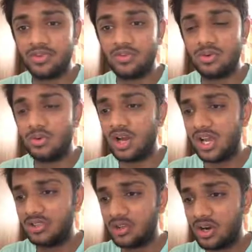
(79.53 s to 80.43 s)
So I
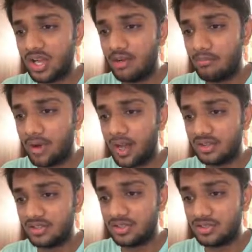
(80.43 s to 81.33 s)
thought I'll mark
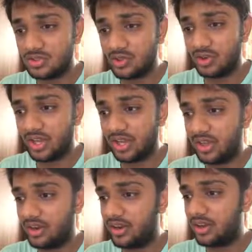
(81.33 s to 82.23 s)
this zone
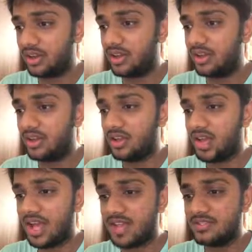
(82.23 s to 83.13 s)
again
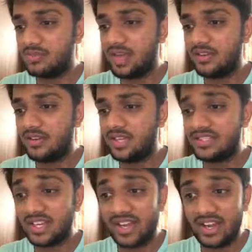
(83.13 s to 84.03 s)
as my
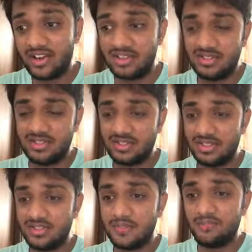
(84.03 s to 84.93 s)
second
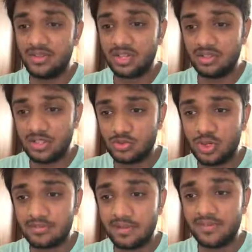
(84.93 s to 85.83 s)
resistance. This
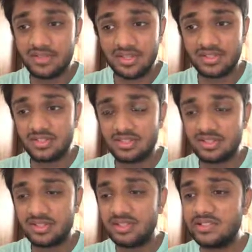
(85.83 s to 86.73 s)
was my first
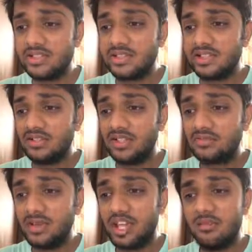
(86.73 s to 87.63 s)
resistance. This
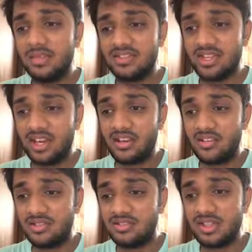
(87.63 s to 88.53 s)
became my second
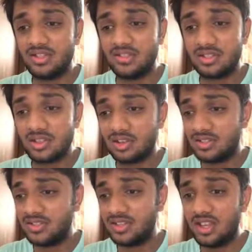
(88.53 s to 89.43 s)
resistance,
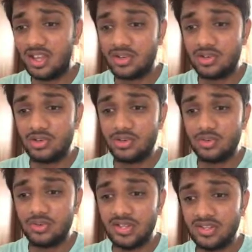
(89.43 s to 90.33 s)
seeing
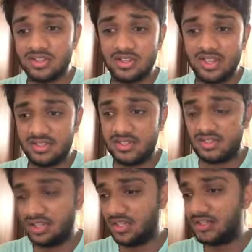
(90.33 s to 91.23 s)
to this
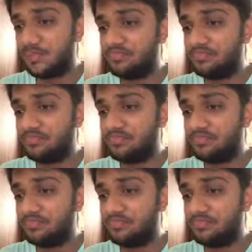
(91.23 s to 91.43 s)
resistance.